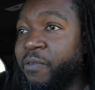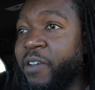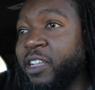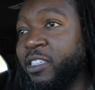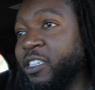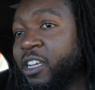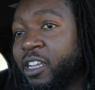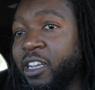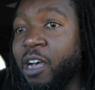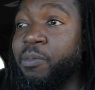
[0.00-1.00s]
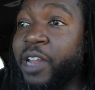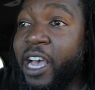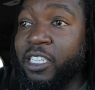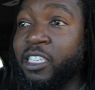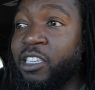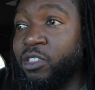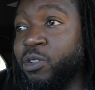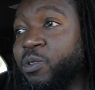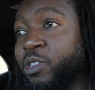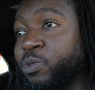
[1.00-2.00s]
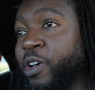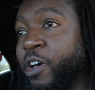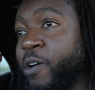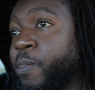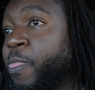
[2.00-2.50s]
factor. A couple niceties to it as well.